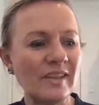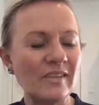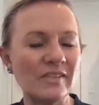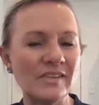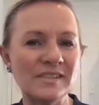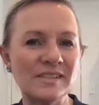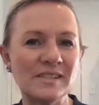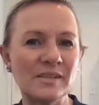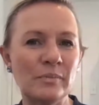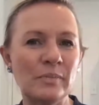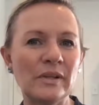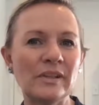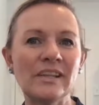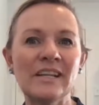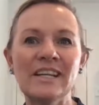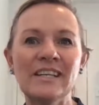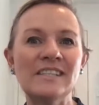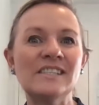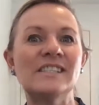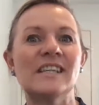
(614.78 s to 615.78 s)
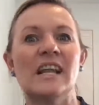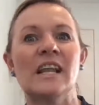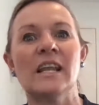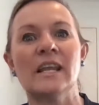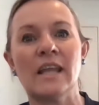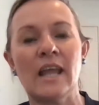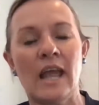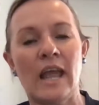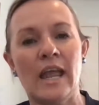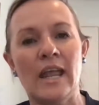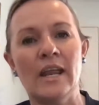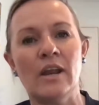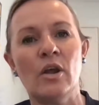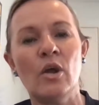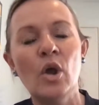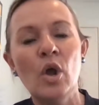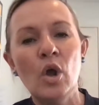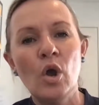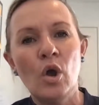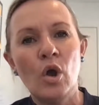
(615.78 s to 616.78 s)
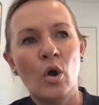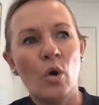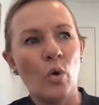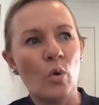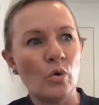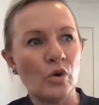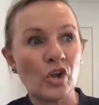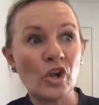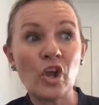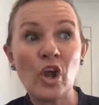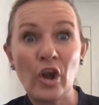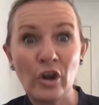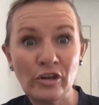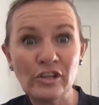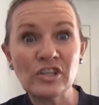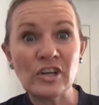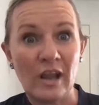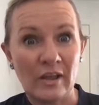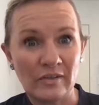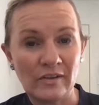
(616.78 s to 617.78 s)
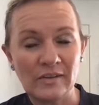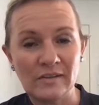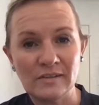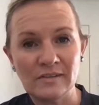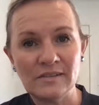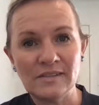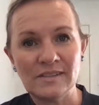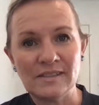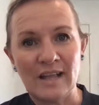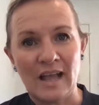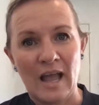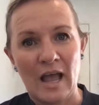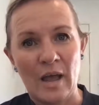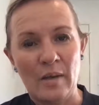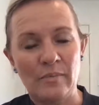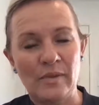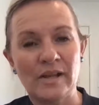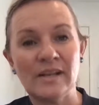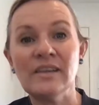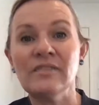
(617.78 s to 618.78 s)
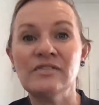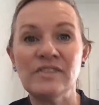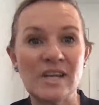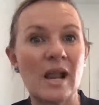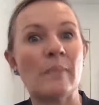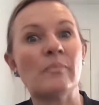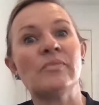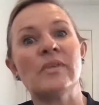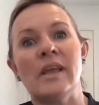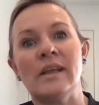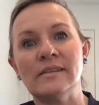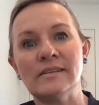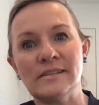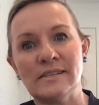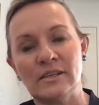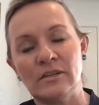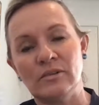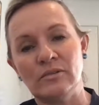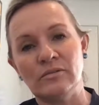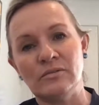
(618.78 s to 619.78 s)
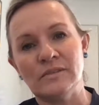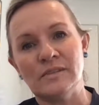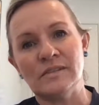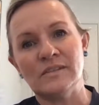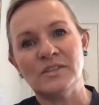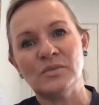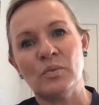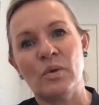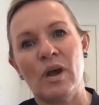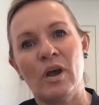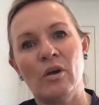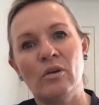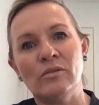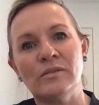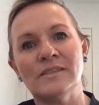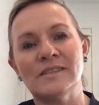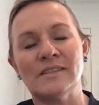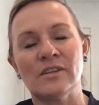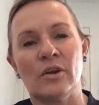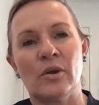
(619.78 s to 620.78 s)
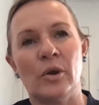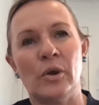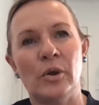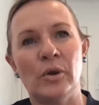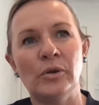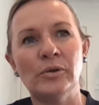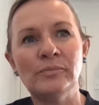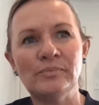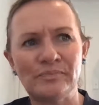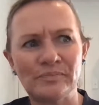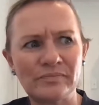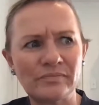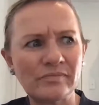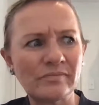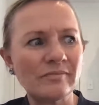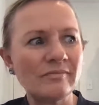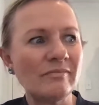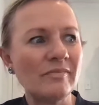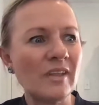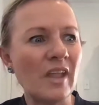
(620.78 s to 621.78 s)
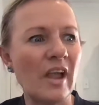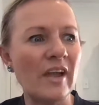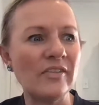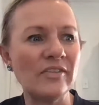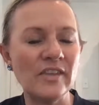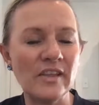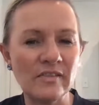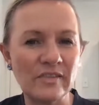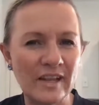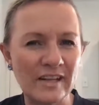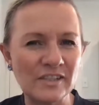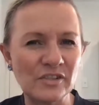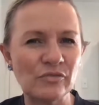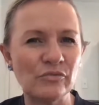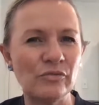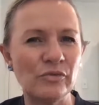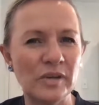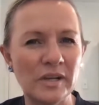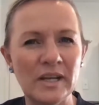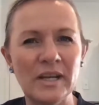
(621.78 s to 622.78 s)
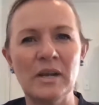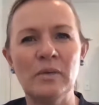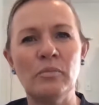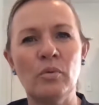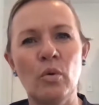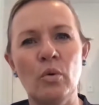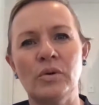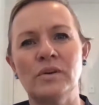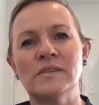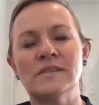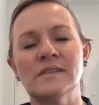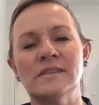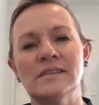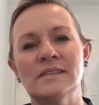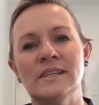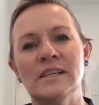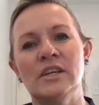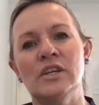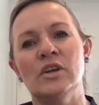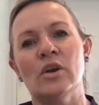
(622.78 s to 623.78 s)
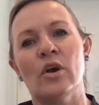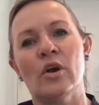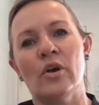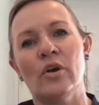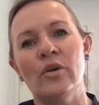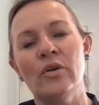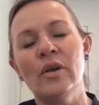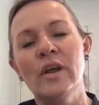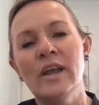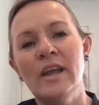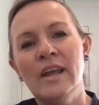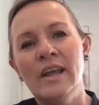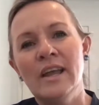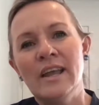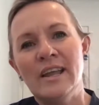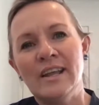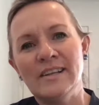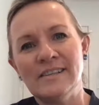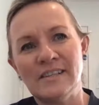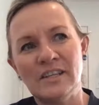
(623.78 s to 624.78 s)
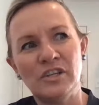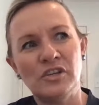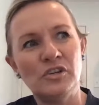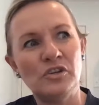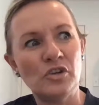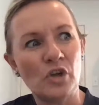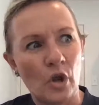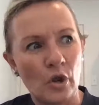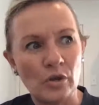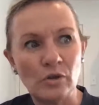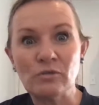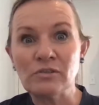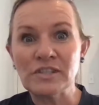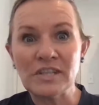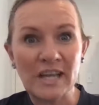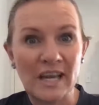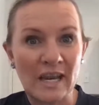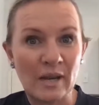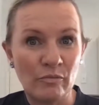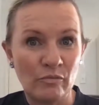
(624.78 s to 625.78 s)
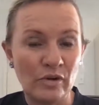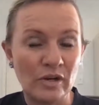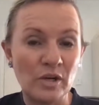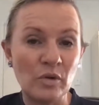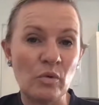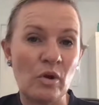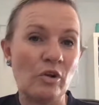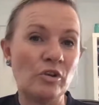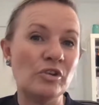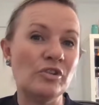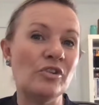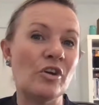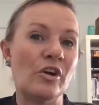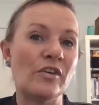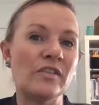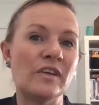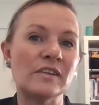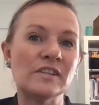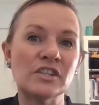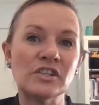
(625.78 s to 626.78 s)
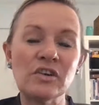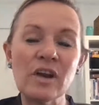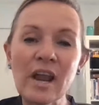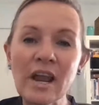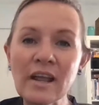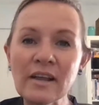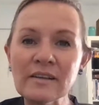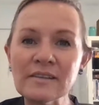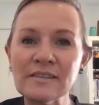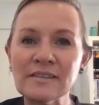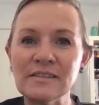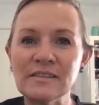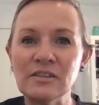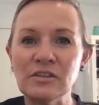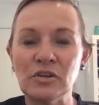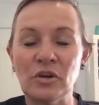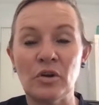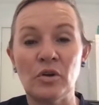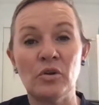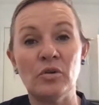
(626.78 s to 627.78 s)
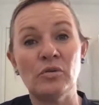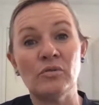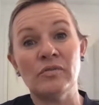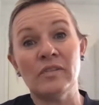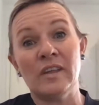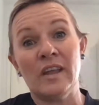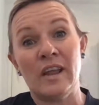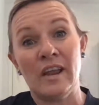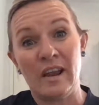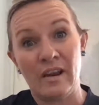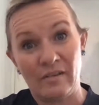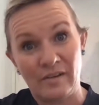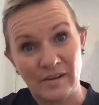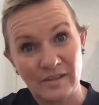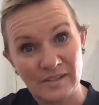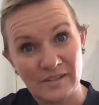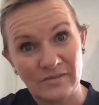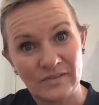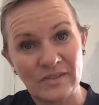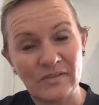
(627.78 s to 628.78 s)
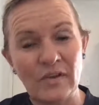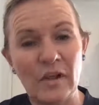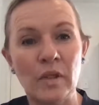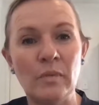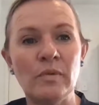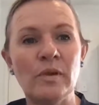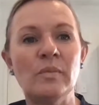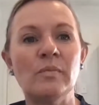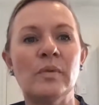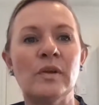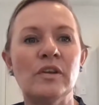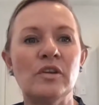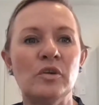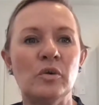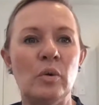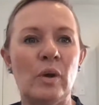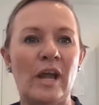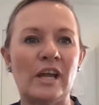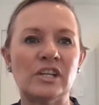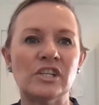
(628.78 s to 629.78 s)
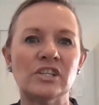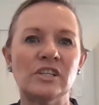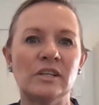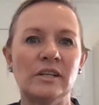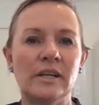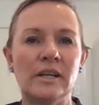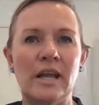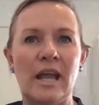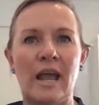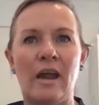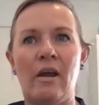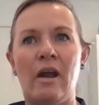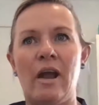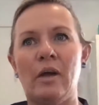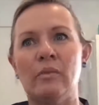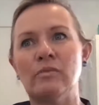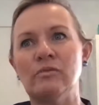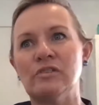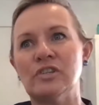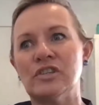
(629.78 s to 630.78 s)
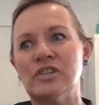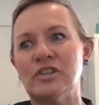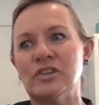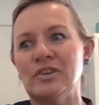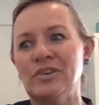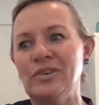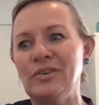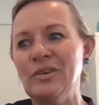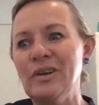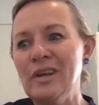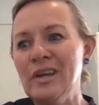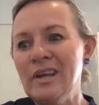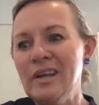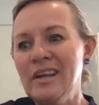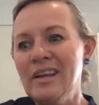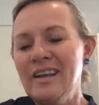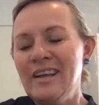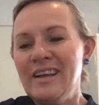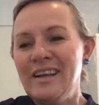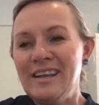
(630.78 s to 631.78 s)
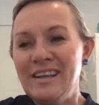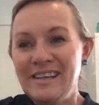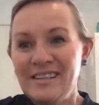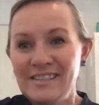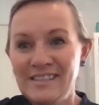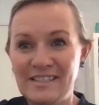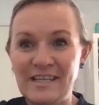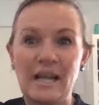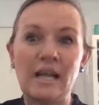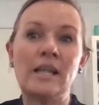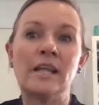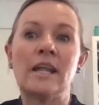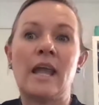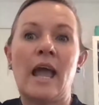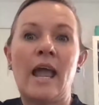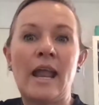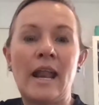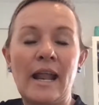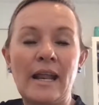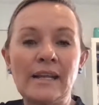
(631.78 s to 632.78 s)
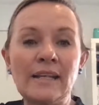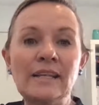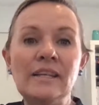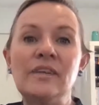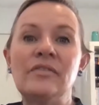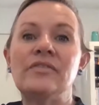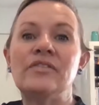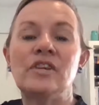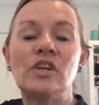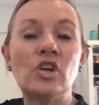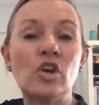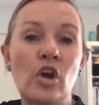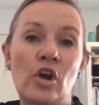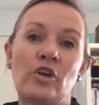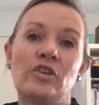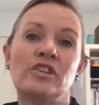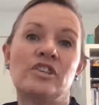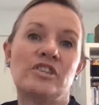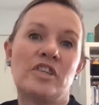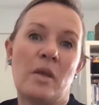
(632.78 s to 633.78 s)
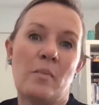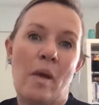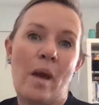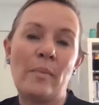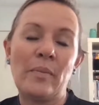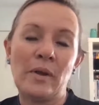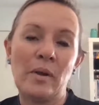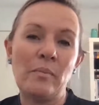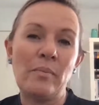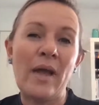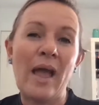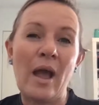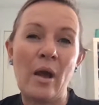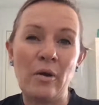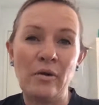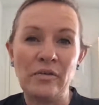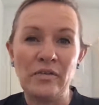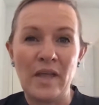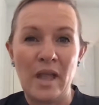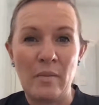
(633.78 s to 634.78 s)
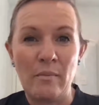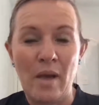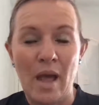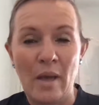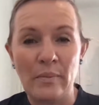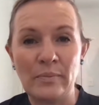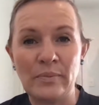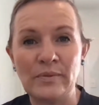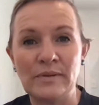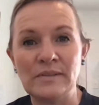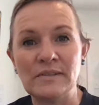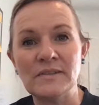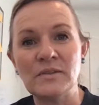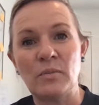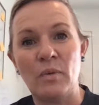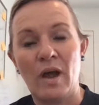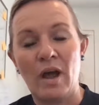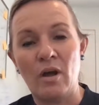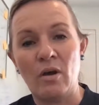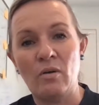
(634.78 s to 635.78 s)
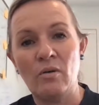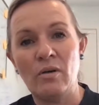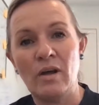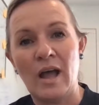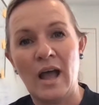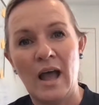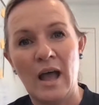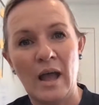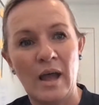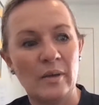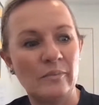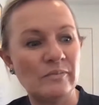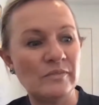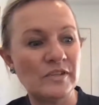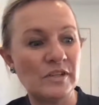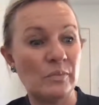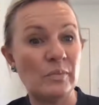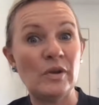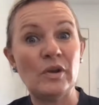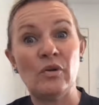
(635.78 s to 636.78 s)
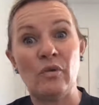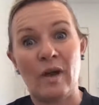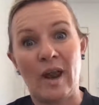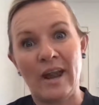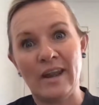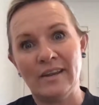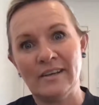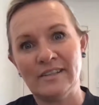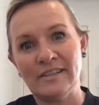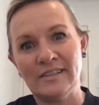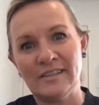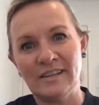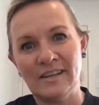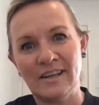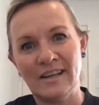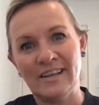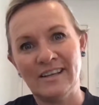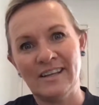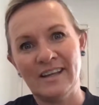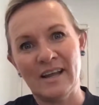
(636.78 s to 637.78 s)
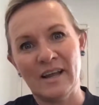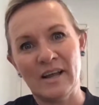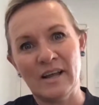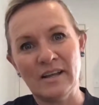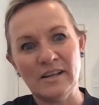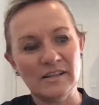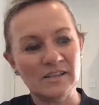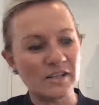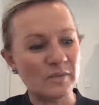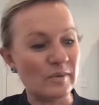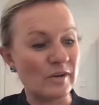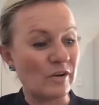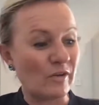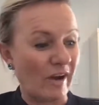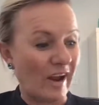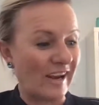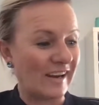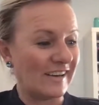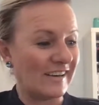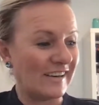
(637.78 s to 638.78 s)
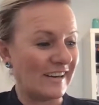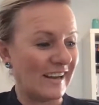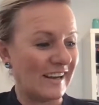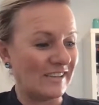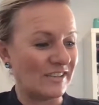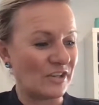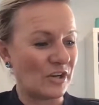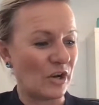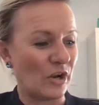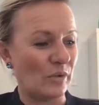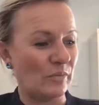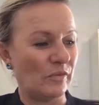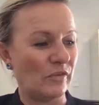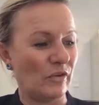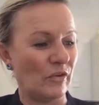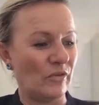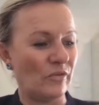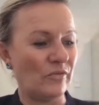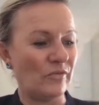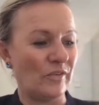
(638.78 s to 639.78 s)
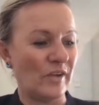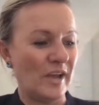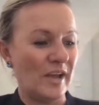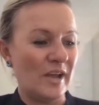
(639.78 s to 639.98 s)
this ability to delegate or to coach others, and lifting up their skills as well. So I think that's really important as a CEO, is that you know your team really well, you know their strengths, you know their areas of development, but you actually are able to delegate and lift and coach them up and empower them up as well, to be great in terms of